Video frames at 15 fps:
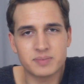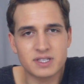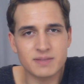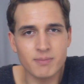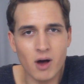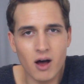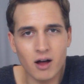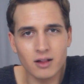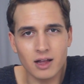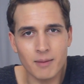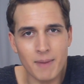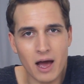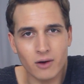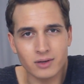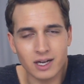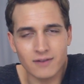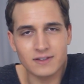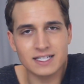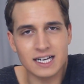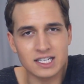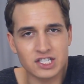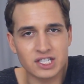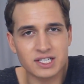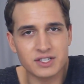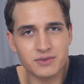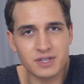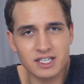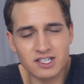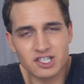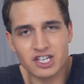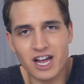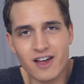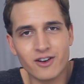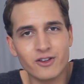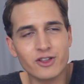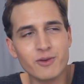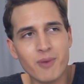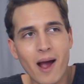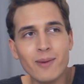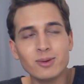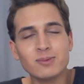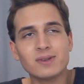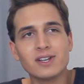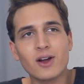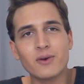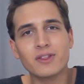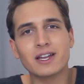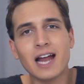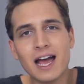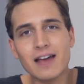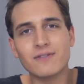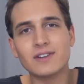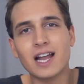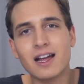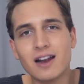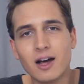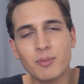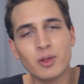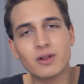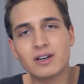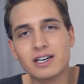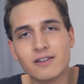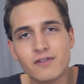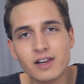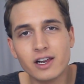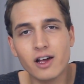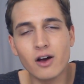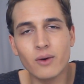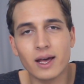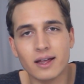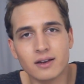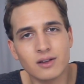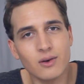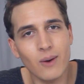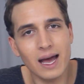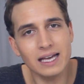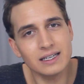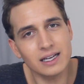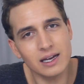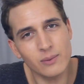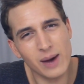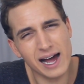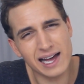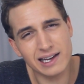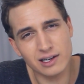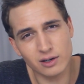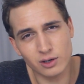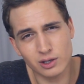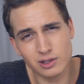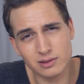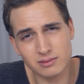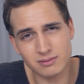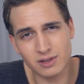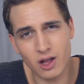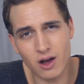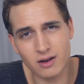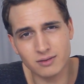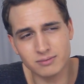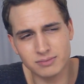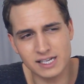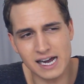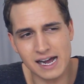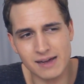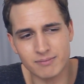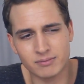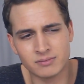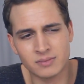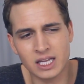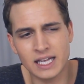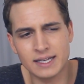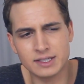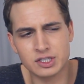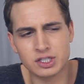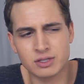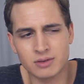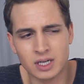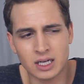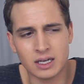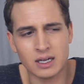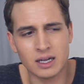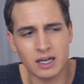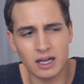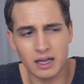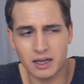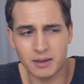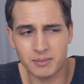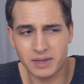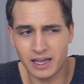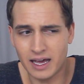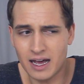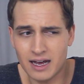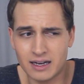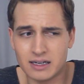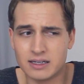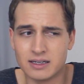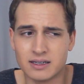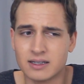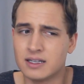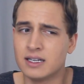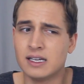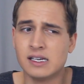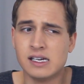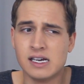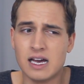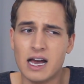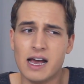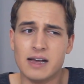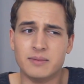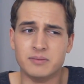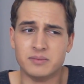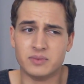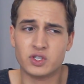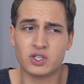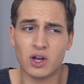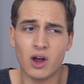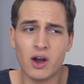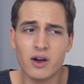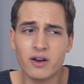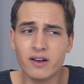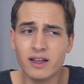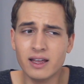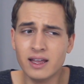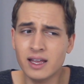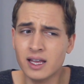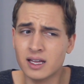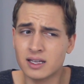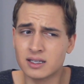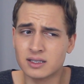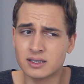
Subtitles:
small amount of attention to this channel, you probably know that I have not uploaded a video in quite a while, long time-ish. Yeah. I'm sorry.